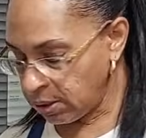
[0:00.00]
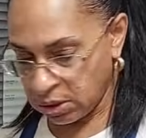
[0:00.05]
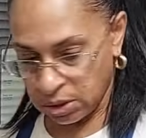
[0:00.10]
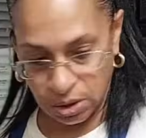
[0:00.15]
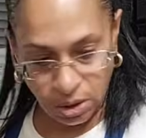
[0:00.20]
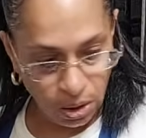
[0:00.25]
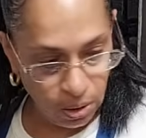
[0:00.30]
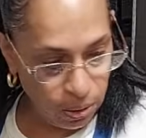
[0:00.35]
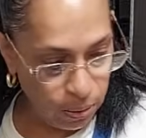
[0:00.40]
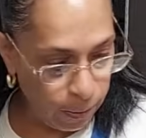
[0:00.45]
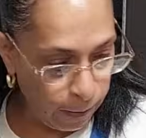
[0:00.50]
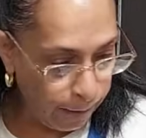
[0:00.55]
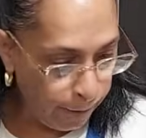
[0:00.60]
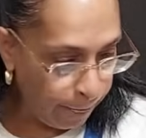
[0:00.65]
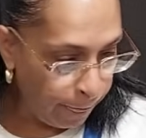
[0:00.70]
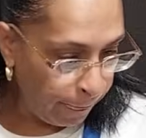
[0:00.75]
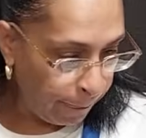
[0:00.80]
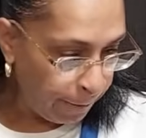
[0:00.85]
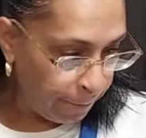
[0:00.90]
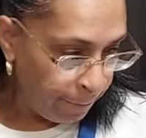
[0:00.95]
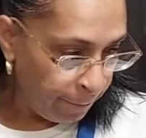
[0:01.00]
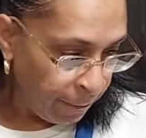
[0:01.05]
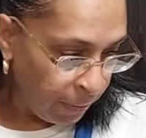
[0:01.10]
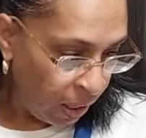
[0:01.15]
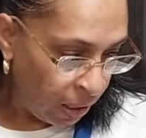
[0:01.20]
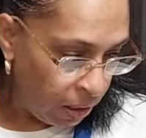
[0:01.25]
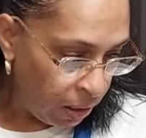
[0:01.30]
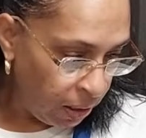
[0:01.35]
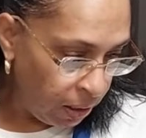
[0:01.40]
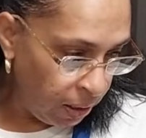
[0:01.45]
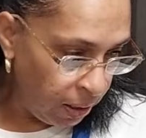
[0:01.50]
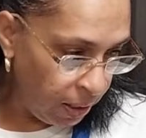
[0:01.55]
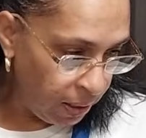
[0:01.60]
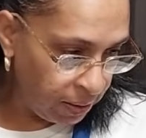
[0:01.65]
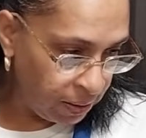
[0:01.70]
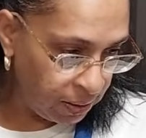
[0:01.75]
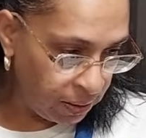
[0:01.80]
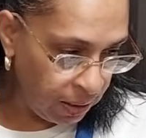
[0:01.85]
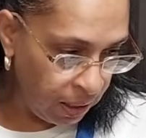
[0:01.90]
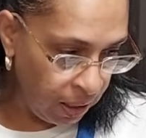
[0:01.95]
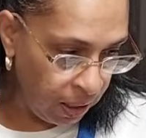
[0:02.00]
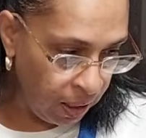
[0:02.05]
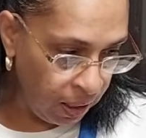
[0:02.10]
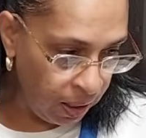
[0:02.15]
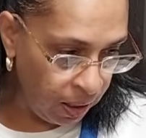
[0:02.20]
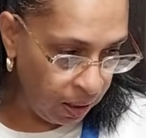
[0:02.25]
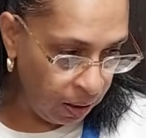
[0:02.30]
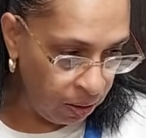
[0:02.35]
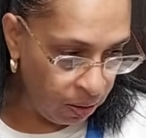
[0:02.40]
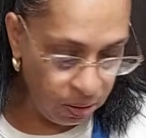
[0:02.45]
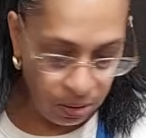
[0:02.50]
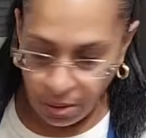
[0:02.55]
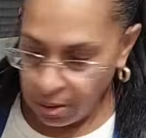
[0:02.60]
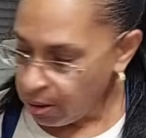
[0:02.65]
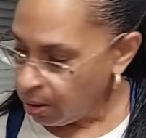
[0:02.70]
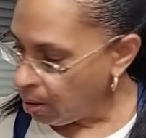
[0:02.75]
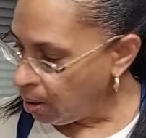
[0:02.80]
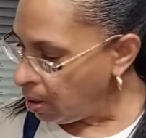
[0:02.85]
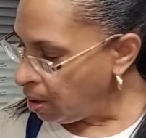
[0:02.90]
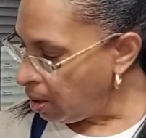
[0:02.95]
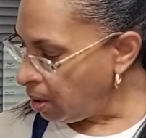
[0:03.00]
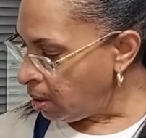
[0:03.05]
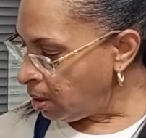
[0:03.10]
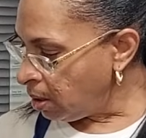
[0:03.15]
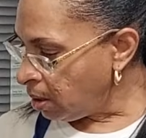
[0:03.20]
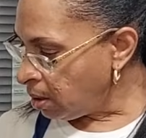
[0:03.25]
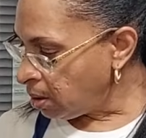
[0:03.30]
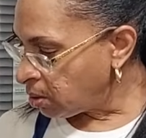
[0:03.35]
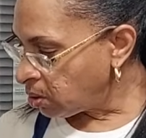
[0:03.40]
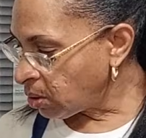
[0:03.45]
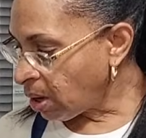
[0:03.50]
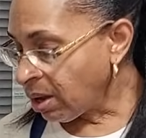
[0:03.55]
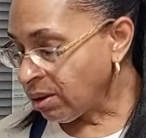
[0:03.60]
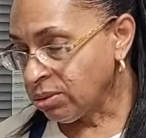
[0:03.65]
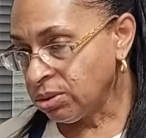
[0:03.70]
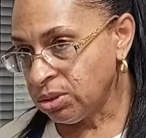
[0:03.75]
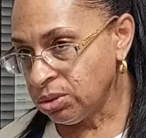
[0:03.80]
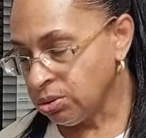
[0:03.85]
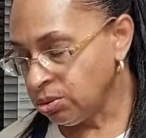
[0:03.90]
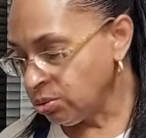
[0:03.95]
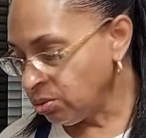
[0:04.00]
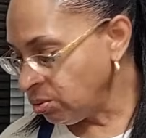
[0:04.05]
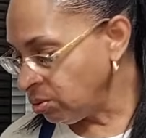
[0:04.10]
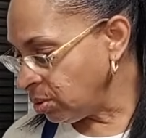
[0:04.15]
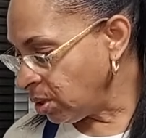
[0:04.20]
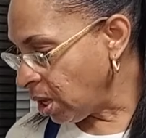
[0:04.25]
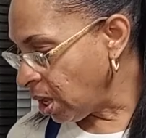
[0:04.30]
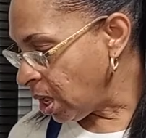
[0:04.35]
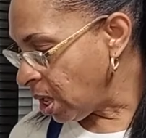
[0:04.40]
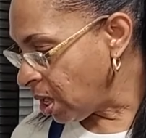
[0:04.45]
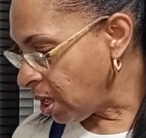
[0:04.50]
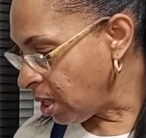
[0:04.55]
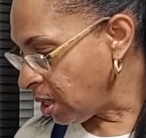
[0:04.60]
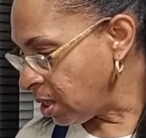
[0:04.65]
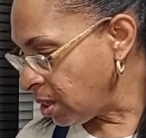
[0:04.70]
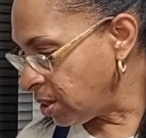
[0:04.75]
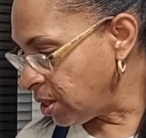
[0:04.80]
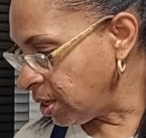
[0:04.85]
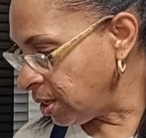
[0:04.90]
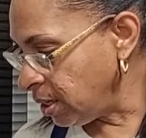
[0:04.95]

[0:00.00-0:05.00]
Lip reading: So, let's see here. So, I'll do the